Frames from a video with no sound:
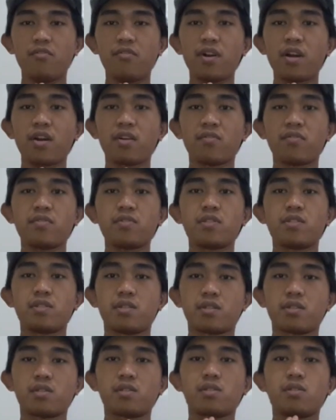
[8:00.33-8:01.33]
5,
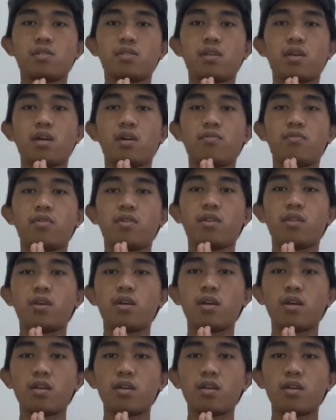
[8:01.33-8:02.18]
6, 7,